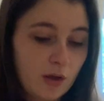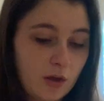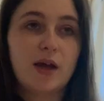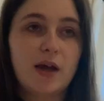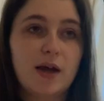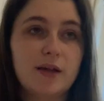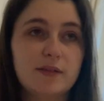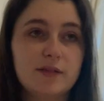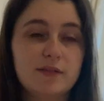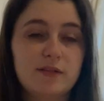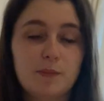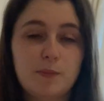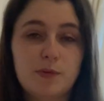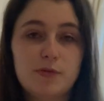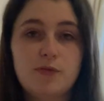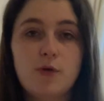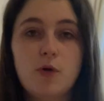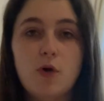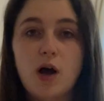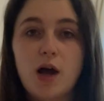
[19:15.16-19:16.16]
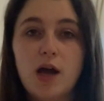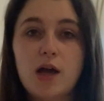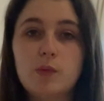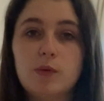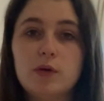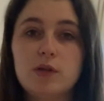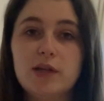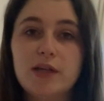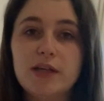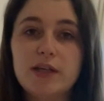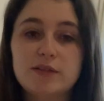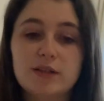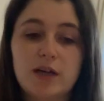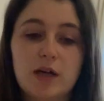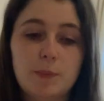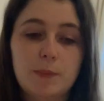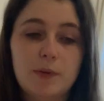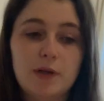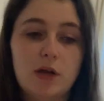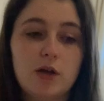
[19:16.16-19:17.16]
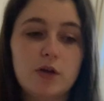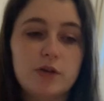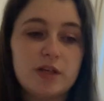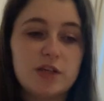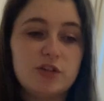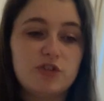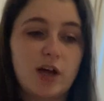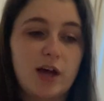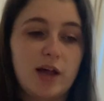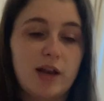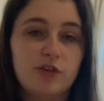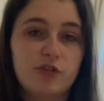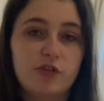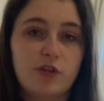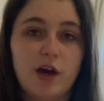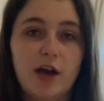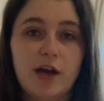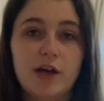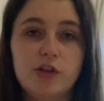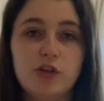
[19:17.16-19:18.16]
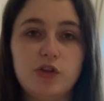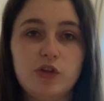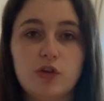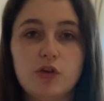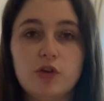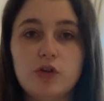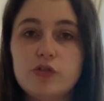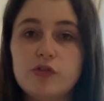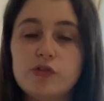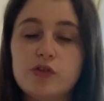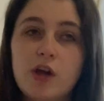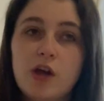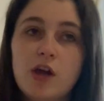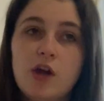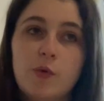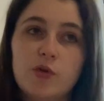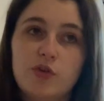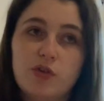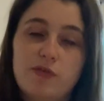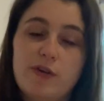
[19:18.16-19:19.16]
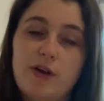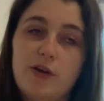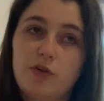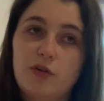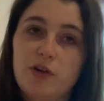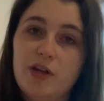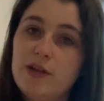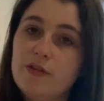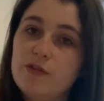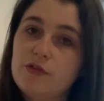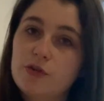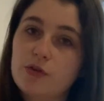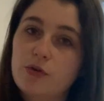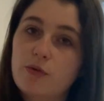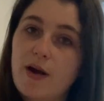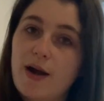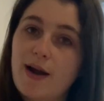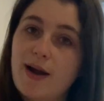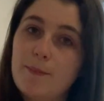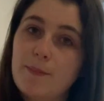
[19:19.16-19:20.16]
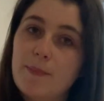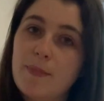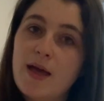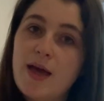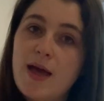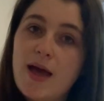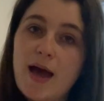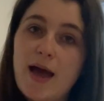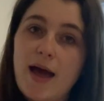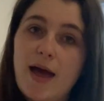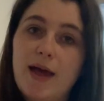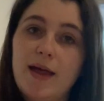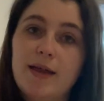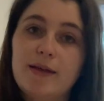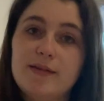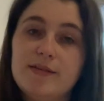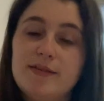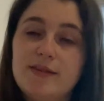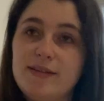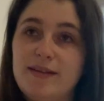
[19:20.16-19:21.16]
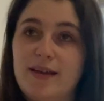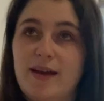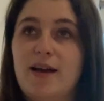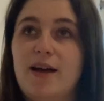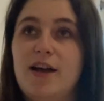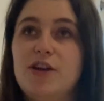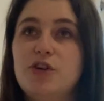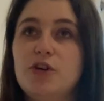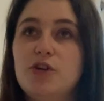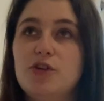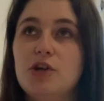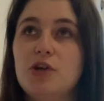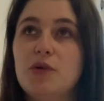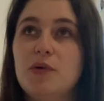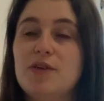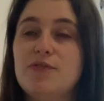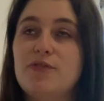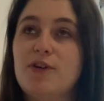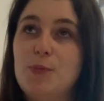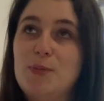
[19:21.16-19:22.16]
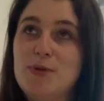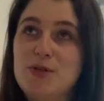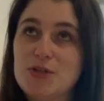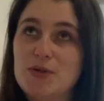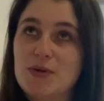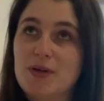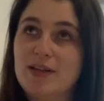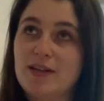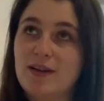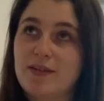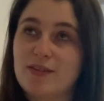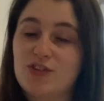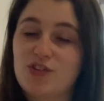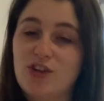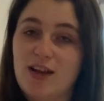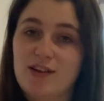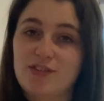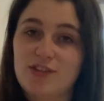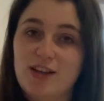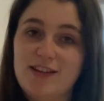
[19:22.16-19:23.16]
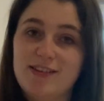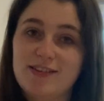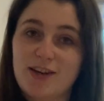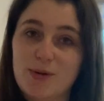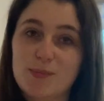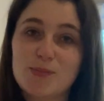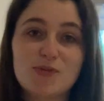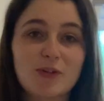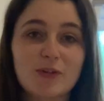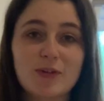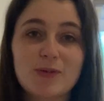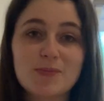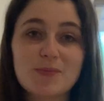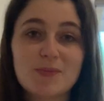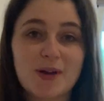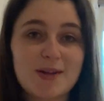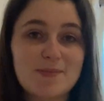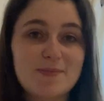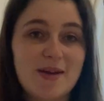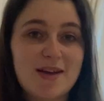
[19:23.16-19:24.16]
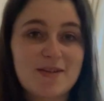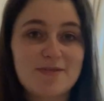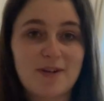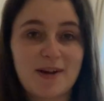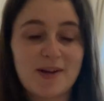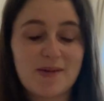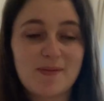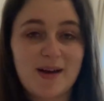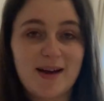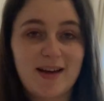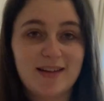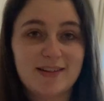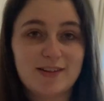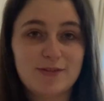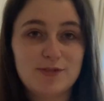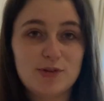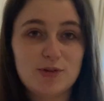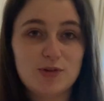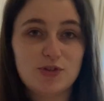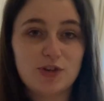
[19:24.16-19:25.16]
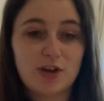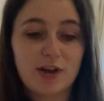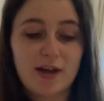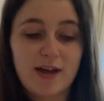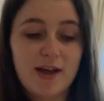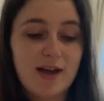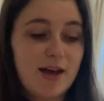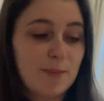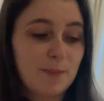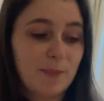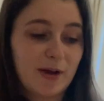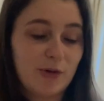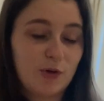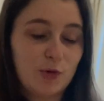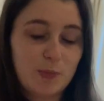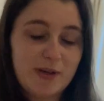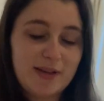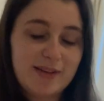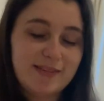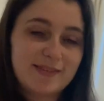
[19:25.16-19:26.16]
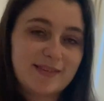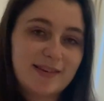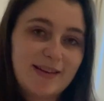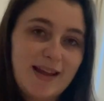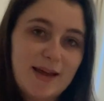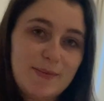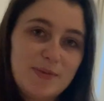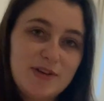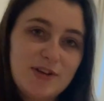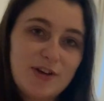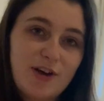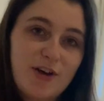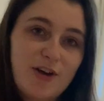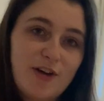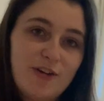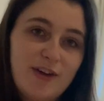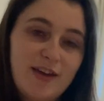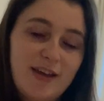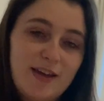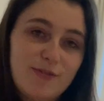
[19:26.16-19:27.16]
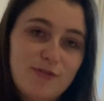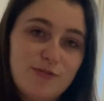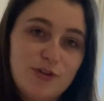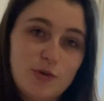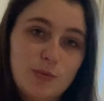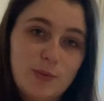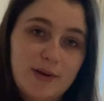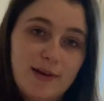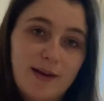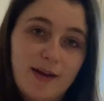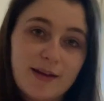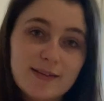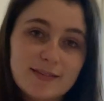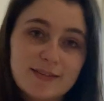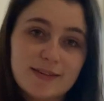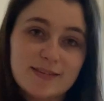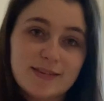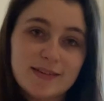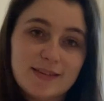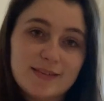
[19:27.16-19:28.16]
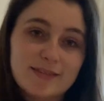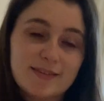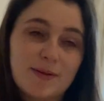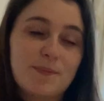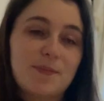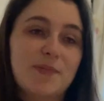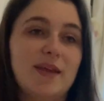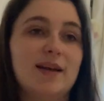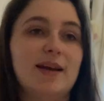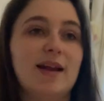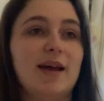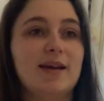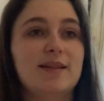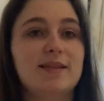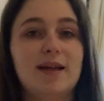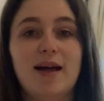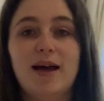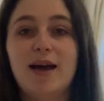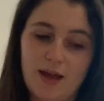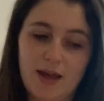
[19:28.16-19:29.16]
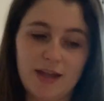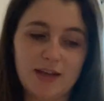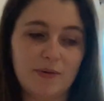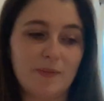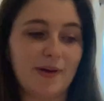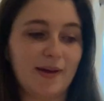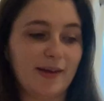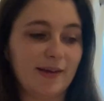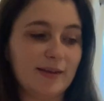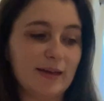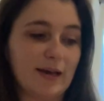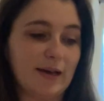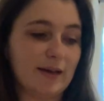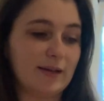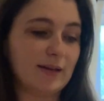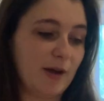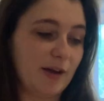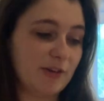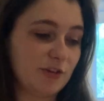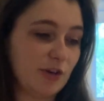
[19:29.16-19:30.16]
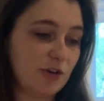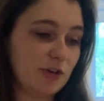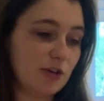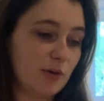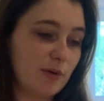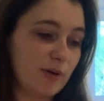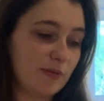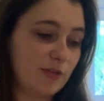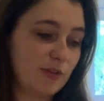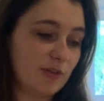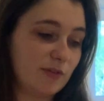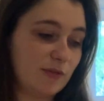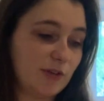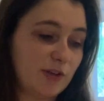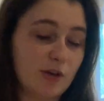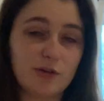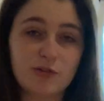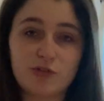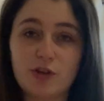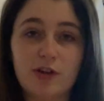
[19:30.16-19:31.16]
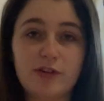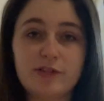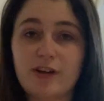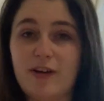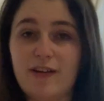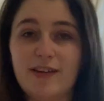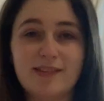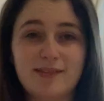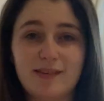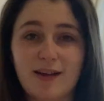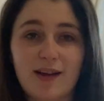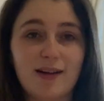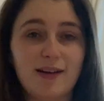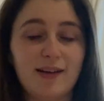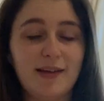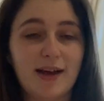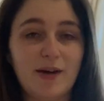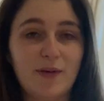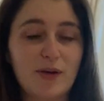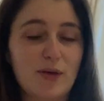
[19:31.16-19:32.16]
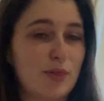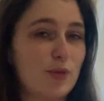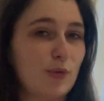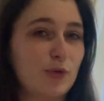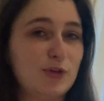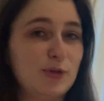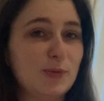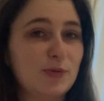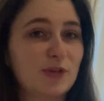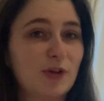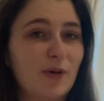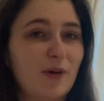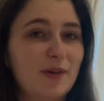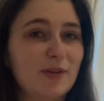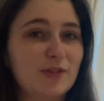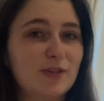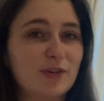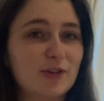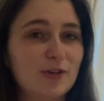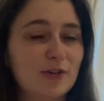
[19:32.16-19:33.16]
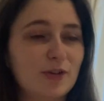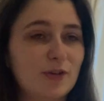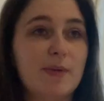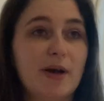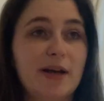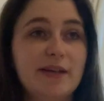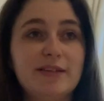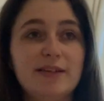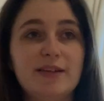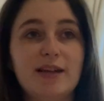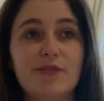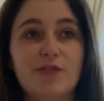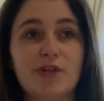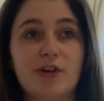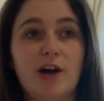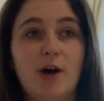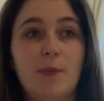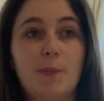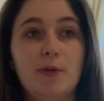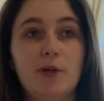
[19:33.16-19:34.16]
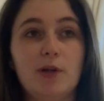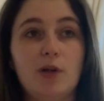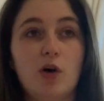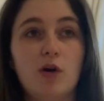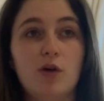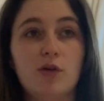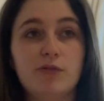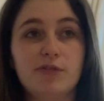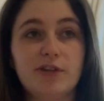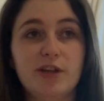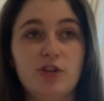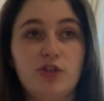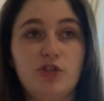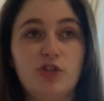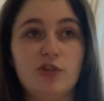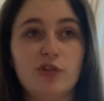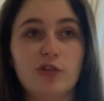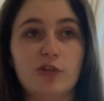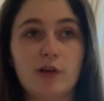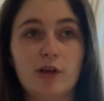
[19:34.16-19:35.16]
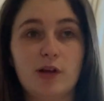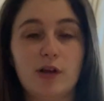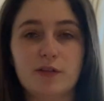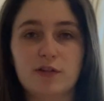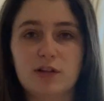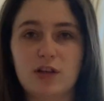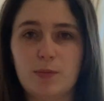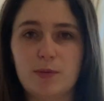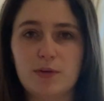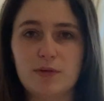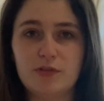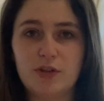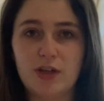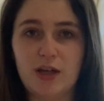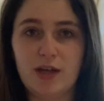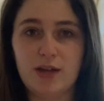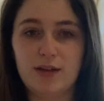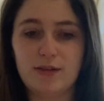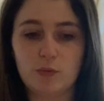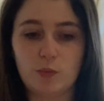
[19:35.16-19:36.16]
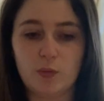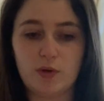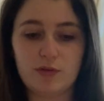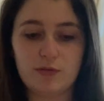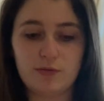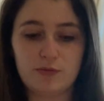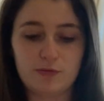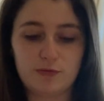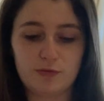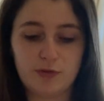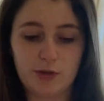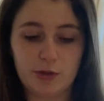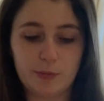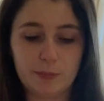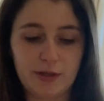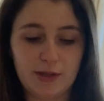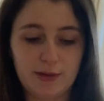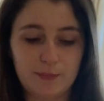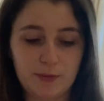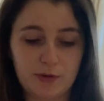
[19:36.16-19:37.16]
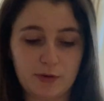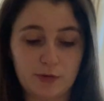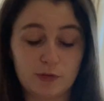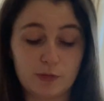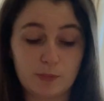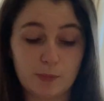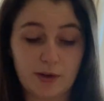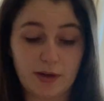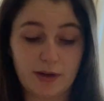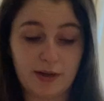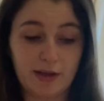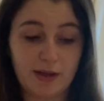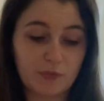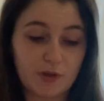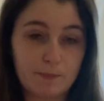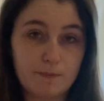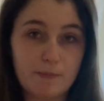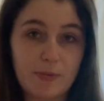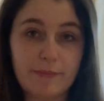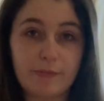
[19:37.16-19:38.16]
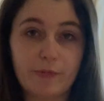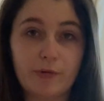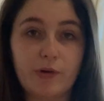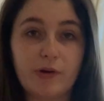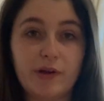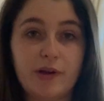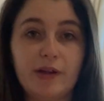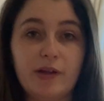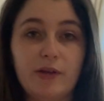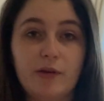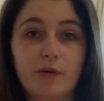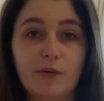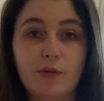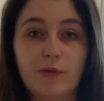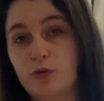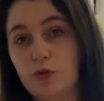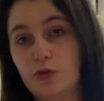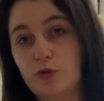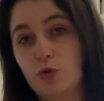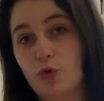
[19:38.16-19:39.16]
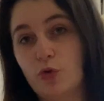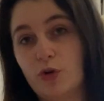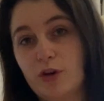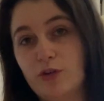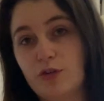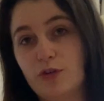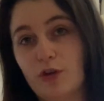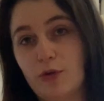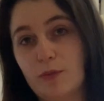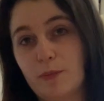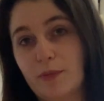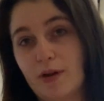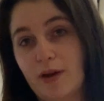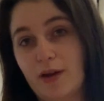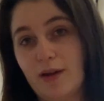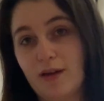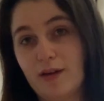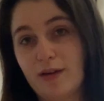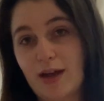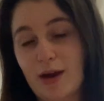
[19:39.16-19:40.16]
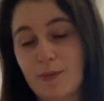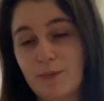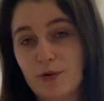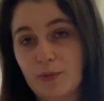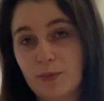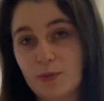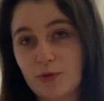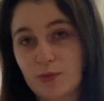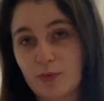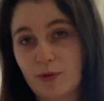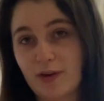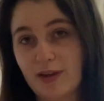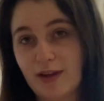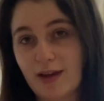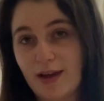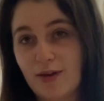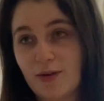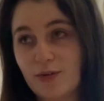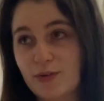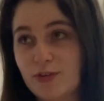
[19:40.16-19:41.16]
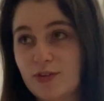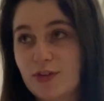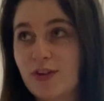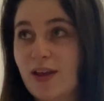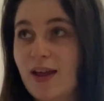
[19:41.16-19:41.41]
As I said before, I will link down below the challenge that I used, which I found on Instagram. And yeah, I don't know if I'll be doing another challenge anytime soon, but I may very well in the future. By all means, let me know if you would like to see something like that. Anyway, yeah, I don't know if this video has turned out exactly how I thought it was going to. I did have a couple of issues on the last couple of days with filming because my memory storage on my camera was running out